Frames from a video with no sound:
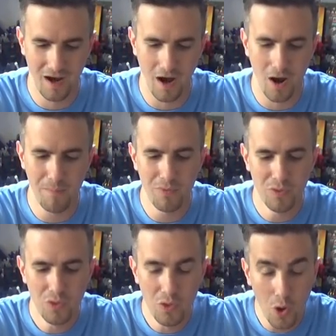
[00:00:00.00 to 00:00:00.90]

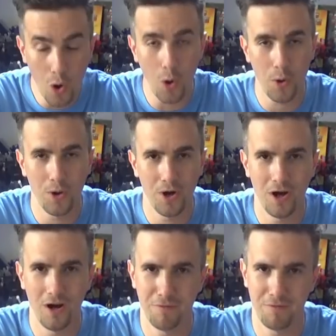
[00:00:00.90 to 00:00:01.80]
I'm not
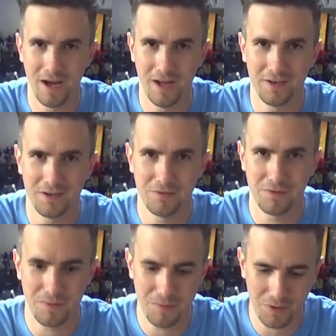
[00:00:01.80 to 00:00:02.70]
a fan of
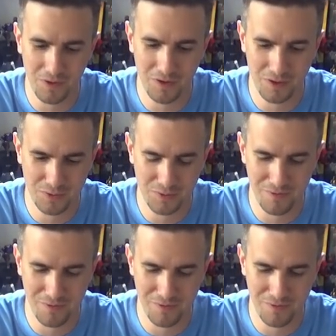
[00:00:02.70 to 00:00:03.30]
them, I'm not gonna lie to you.